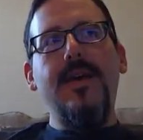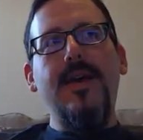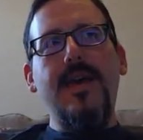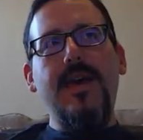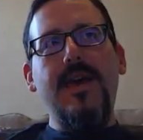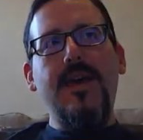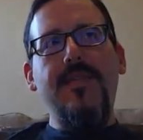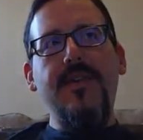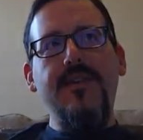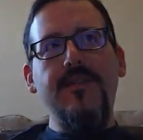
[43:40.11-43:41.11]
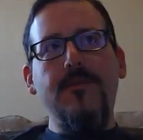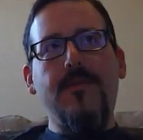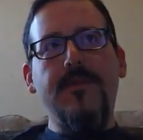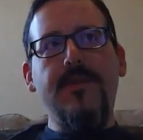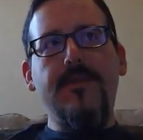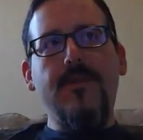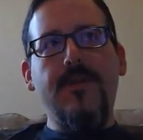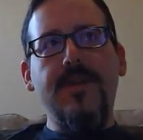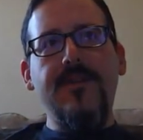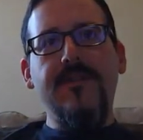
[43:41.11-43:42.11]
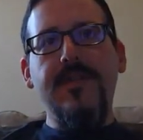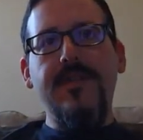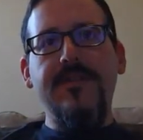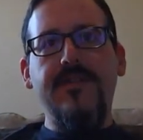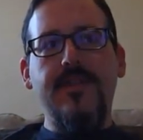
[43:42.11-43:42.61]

And I think it's important to draw that distinction,